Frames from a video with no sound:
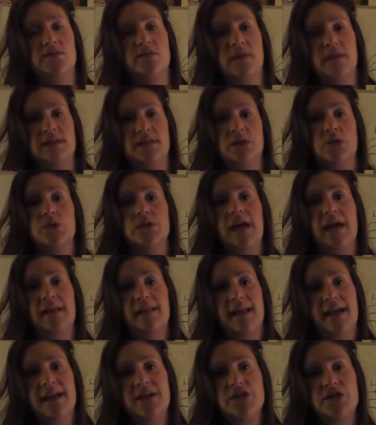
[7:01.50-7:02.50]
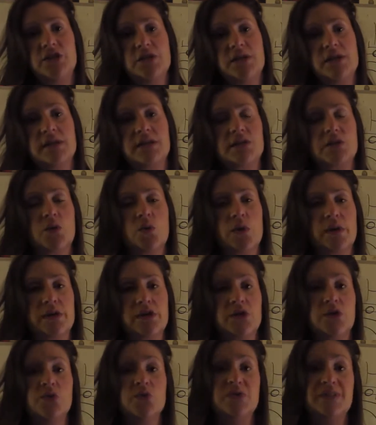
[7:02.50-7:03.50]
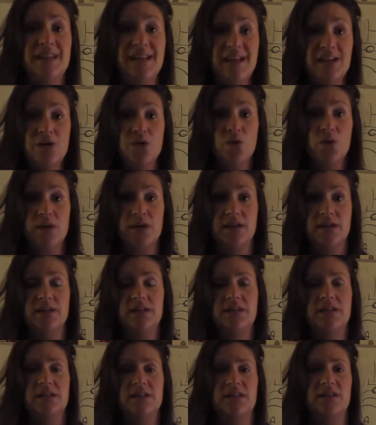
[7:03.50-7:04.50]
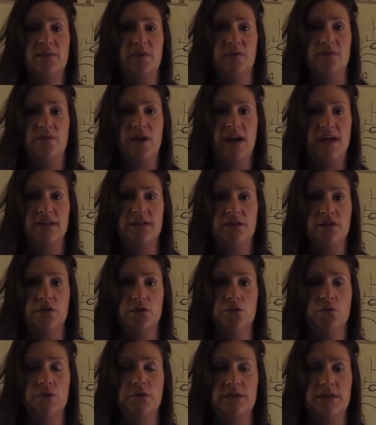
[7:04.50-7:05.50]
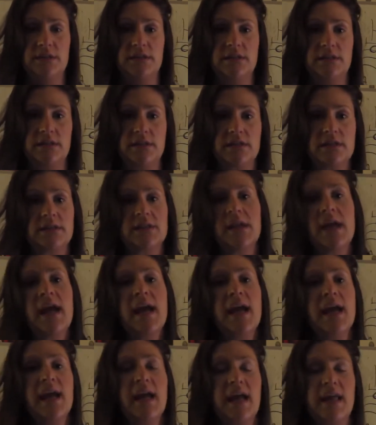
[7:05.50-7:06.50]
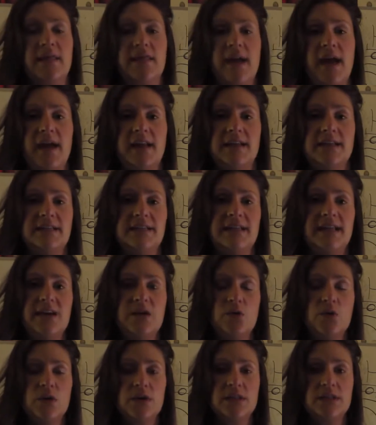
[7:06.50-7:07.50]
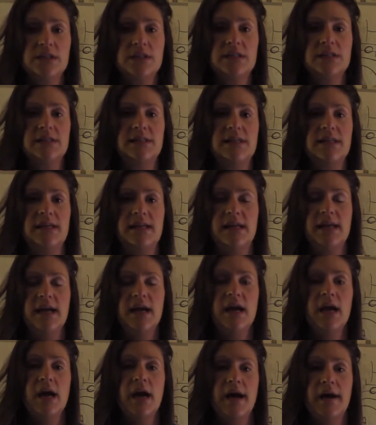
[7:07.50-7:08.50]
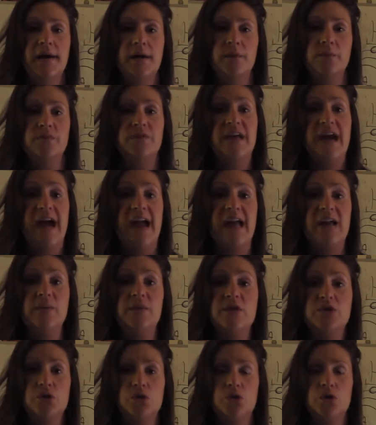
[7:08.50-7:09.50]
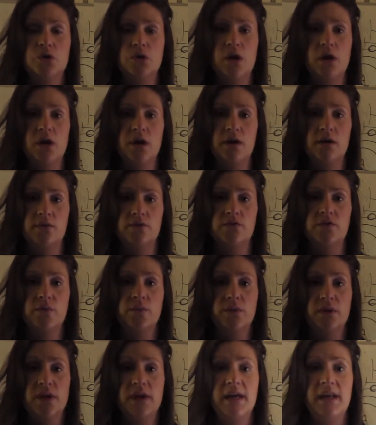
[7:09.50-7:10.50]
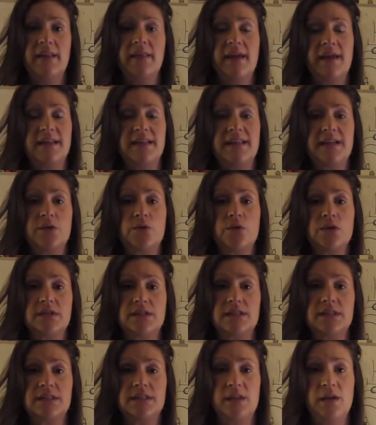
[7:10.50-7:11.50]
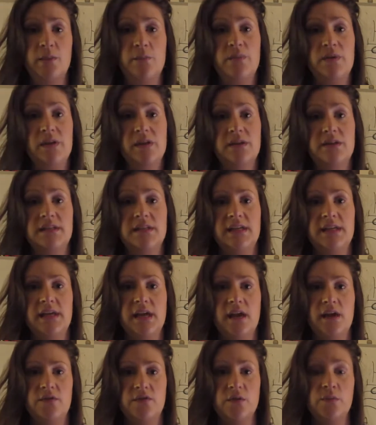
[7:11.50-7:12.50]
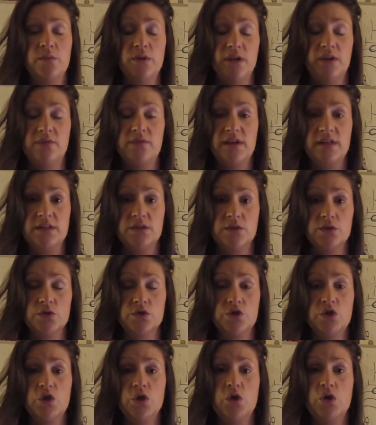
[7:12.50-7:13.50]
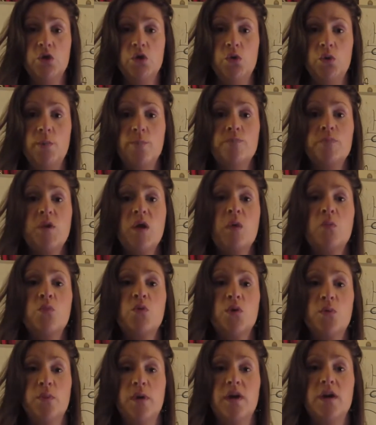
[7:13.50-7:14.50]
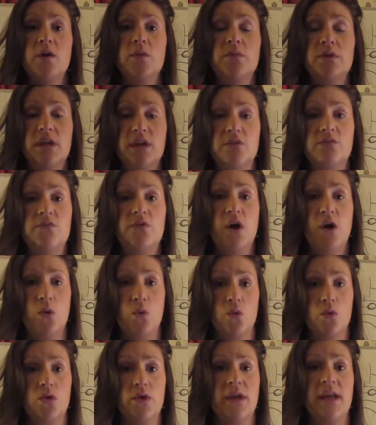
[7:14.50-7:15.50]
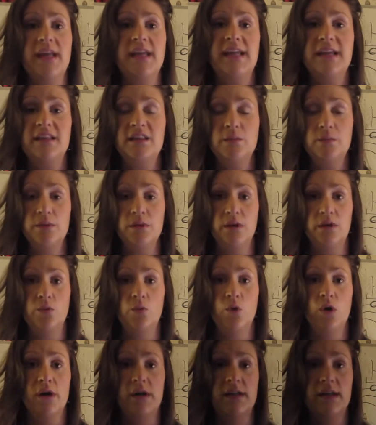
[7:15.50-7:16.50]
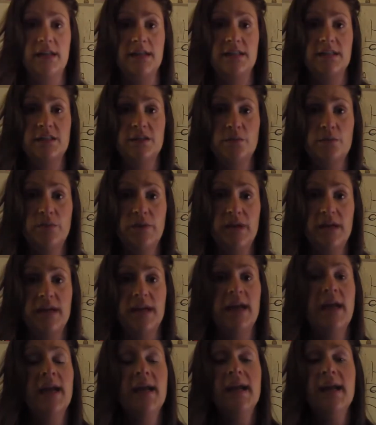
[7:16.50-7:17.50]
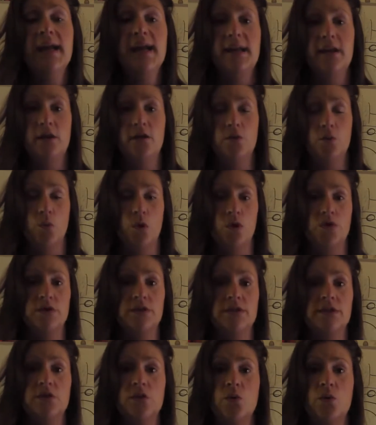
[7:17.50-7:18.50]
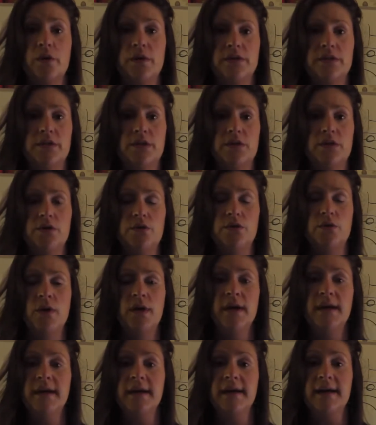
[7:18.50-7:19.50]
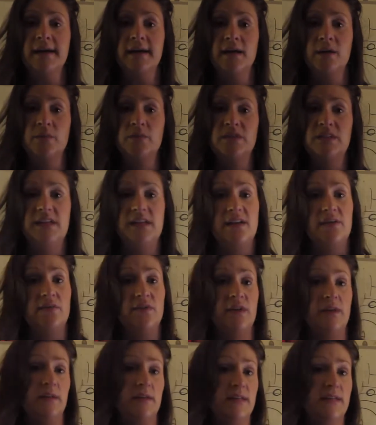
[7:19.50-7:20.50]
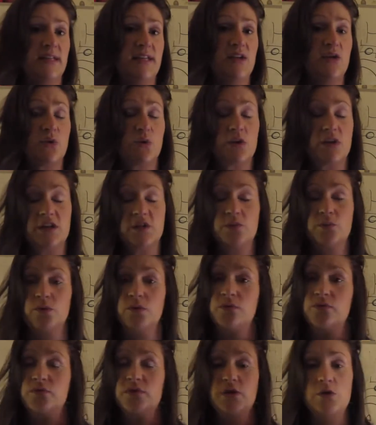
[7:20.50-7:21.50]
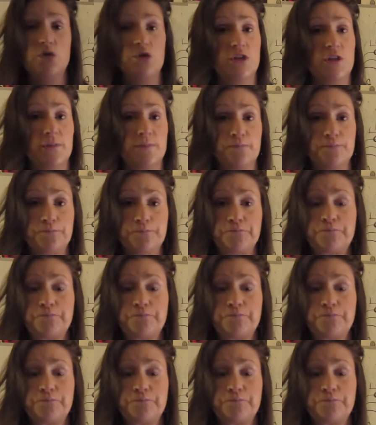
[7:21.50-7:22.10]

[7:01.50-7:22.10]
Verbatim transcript: vasodilation is going to decrease systemic vascular resistance, and that decreases the diameter of the blood, and that decreases the ability of the blood vessels to propel blood forward and get the blood where it needs to be. In other words, it's going to significantly decrease perfusion.